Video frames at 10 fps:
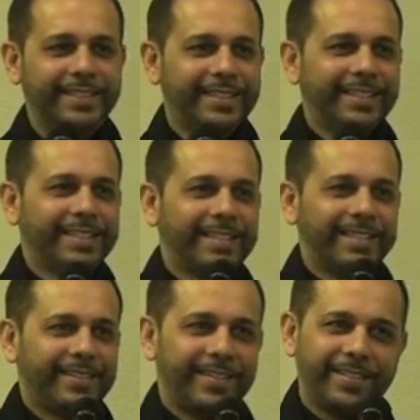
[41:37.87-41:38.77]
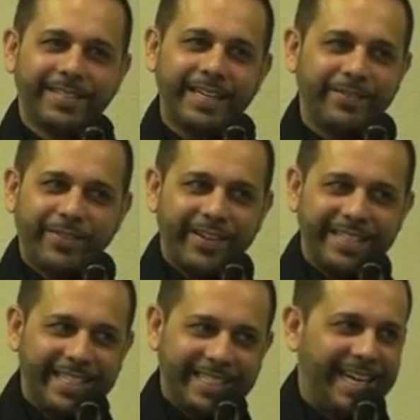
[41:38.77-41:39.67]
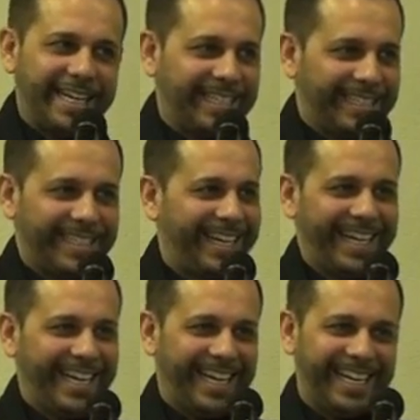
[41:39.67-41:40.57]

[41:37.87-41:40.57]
that? You study forensic science.